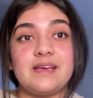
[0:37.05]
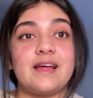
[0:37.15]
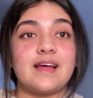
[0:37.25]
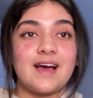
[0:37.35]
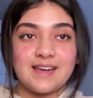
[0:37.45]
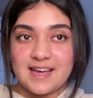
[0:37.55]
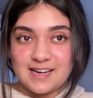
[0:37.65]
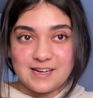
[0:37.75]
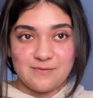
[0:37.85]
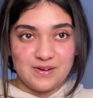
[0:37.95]
unedited
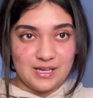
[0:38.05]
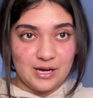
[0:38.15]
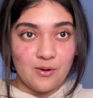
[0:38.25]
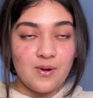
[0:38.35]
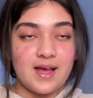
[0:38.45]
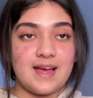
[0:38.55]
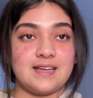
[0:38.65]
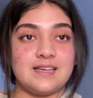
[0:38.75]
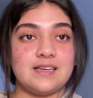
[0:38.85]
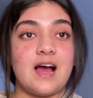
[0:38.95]
video and
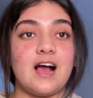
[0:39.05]
I'll